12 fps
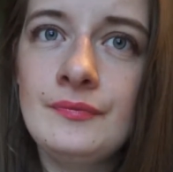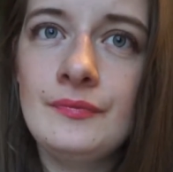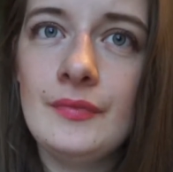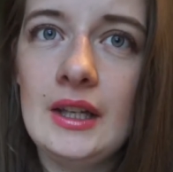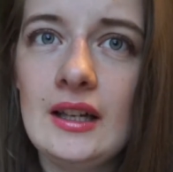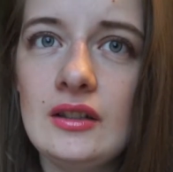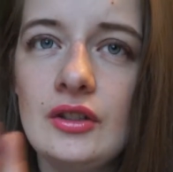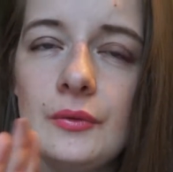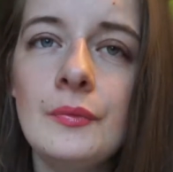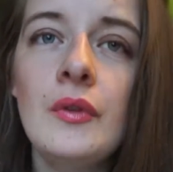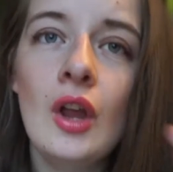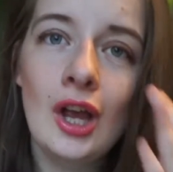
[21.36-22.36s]
Right, that'll do.
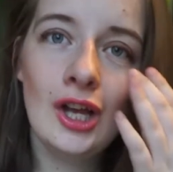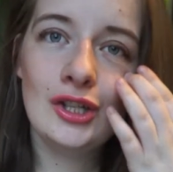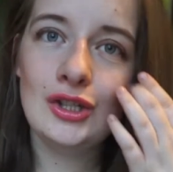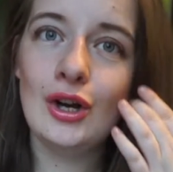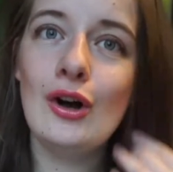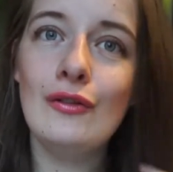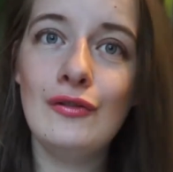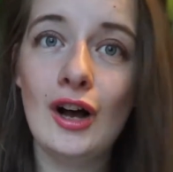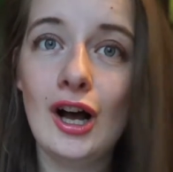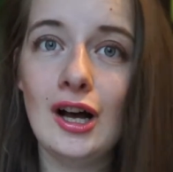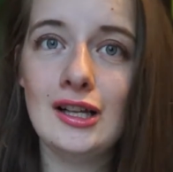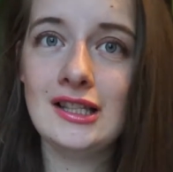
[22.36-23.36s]
So
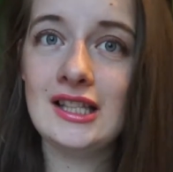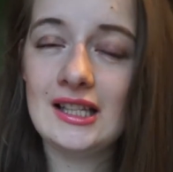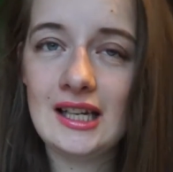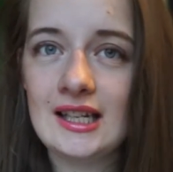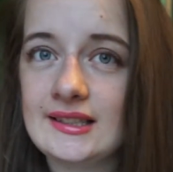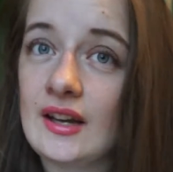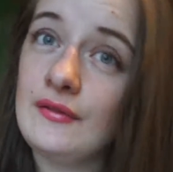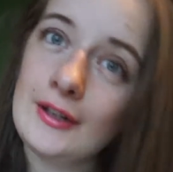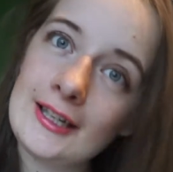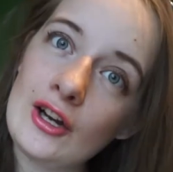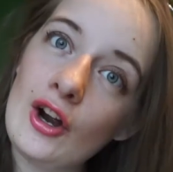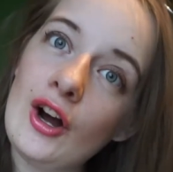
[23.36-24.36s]
for today's
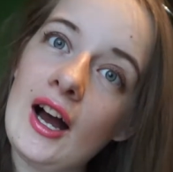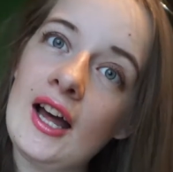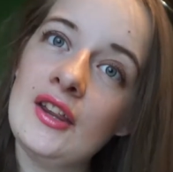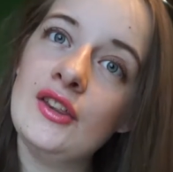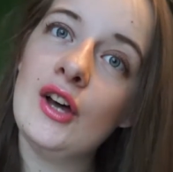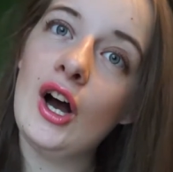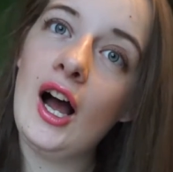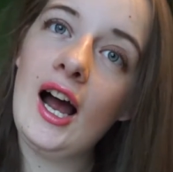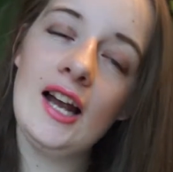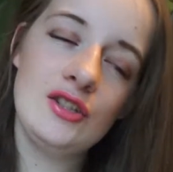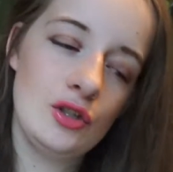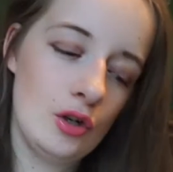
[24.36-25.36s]
video I thought
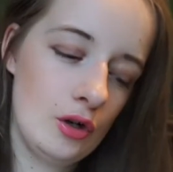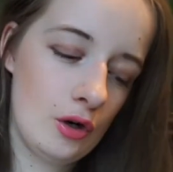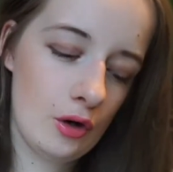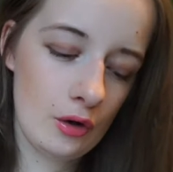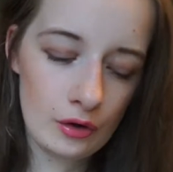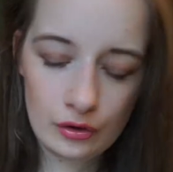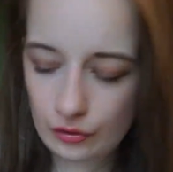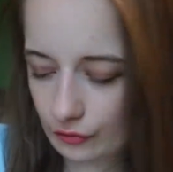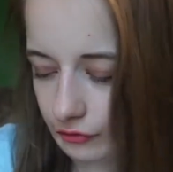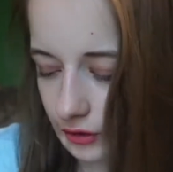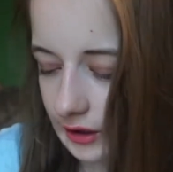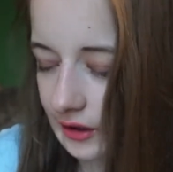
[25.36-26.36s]
I'd go
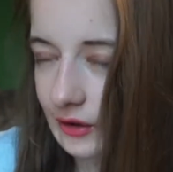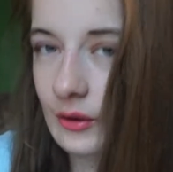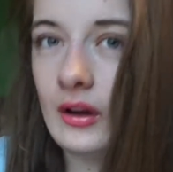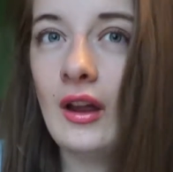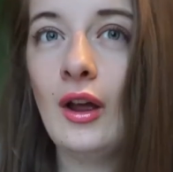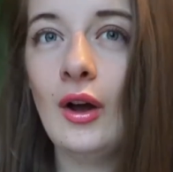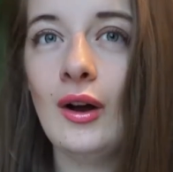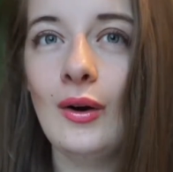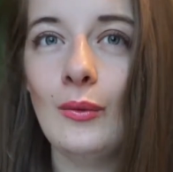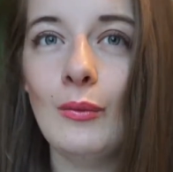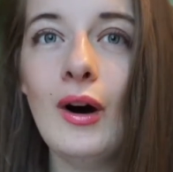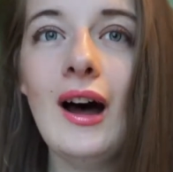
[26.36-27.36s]
through
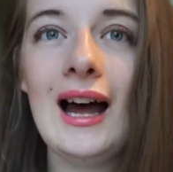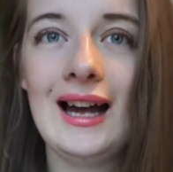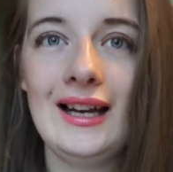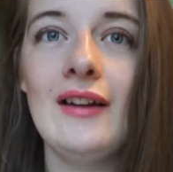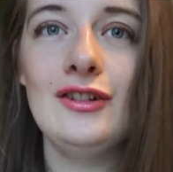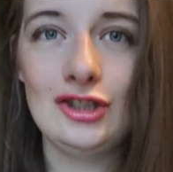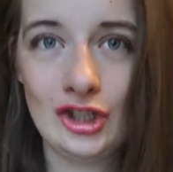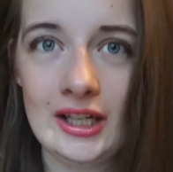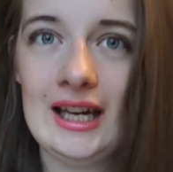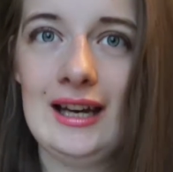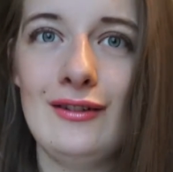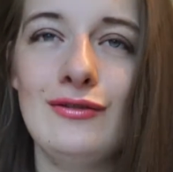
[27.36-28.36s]
what I have
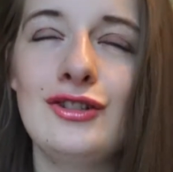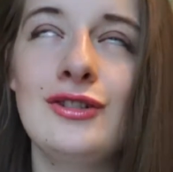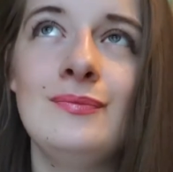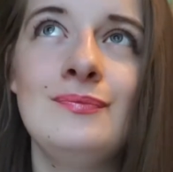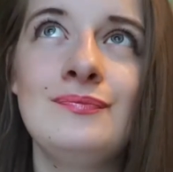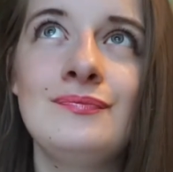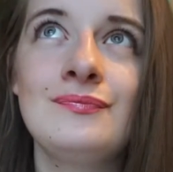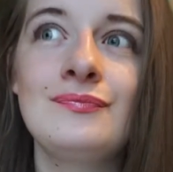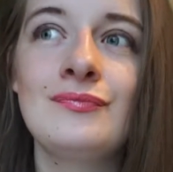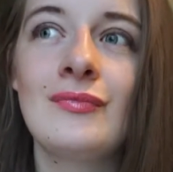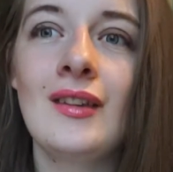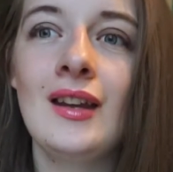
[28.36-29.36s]
achieved
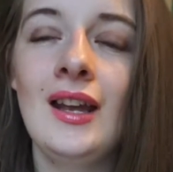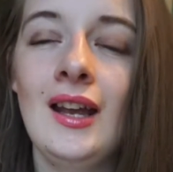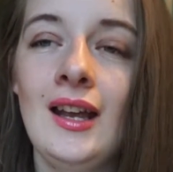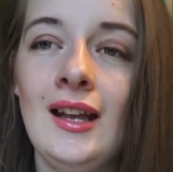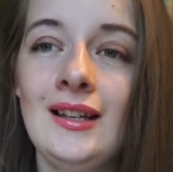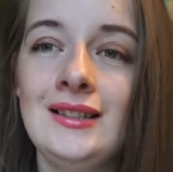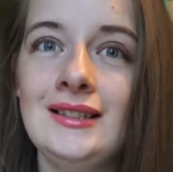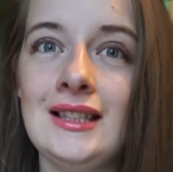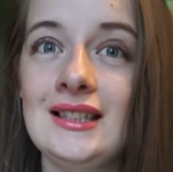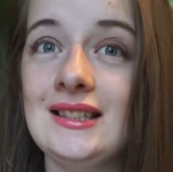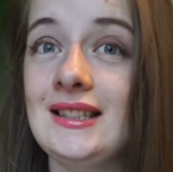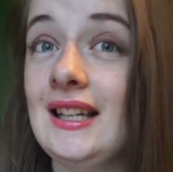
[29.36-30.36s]

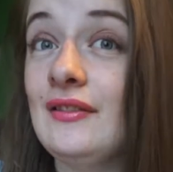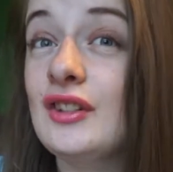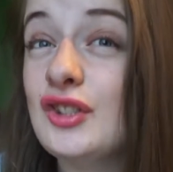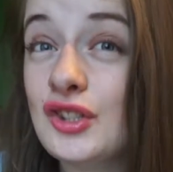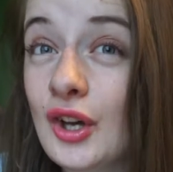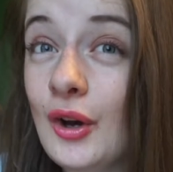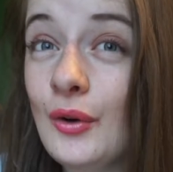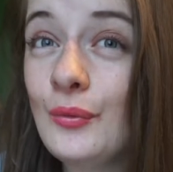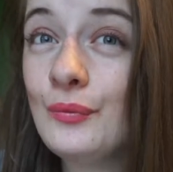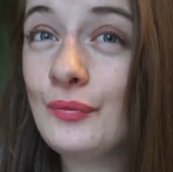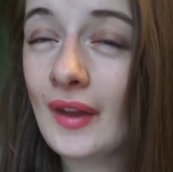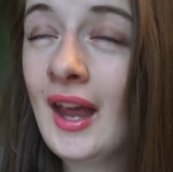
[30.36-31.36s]
since leaving
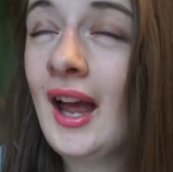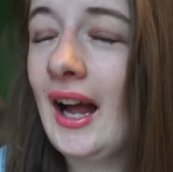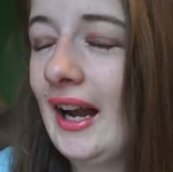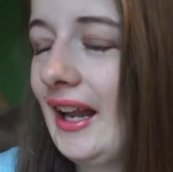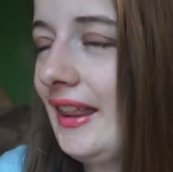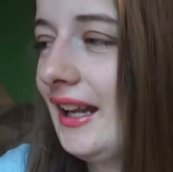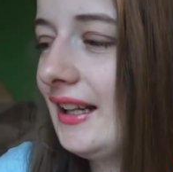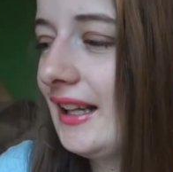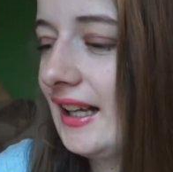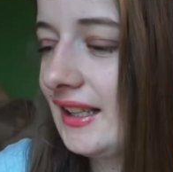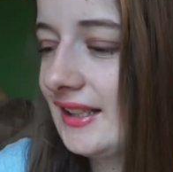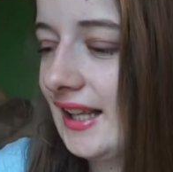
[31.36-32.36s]
school, and I think
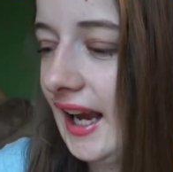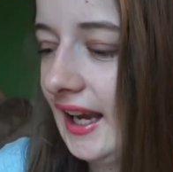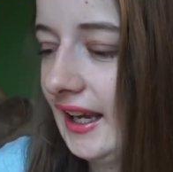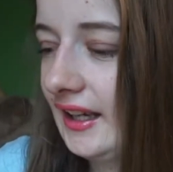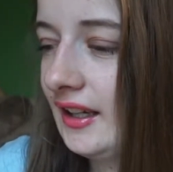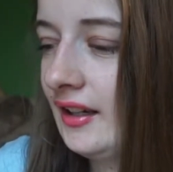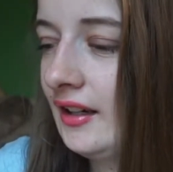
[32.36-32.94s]
that's like,